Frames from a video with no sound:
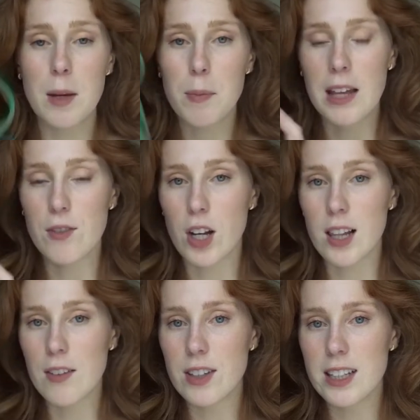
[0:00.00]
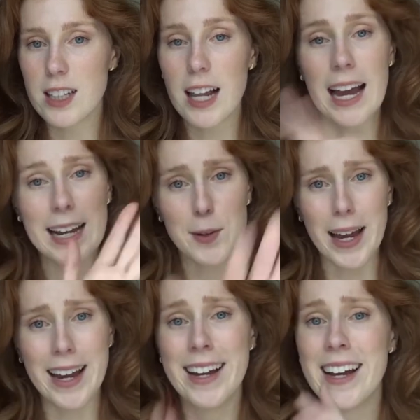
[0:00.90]
But they've got a lovely little,
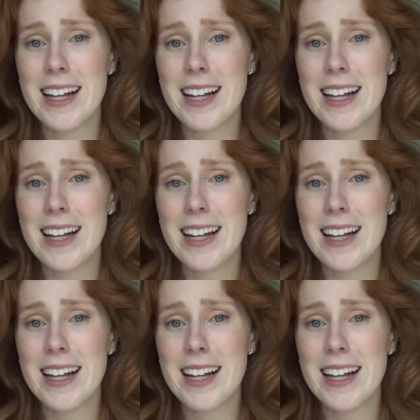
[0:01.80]
anyway,